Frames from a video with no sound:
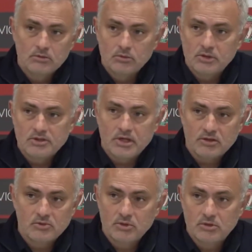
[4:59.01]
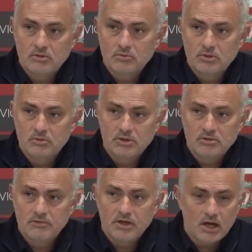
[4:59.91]
to the stats with
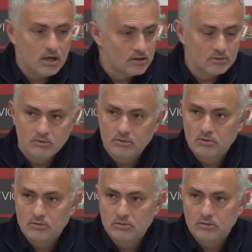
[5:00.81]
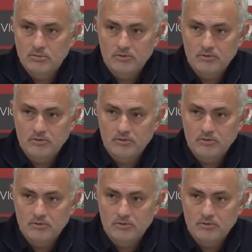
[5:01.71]
Mr. Van Gaal and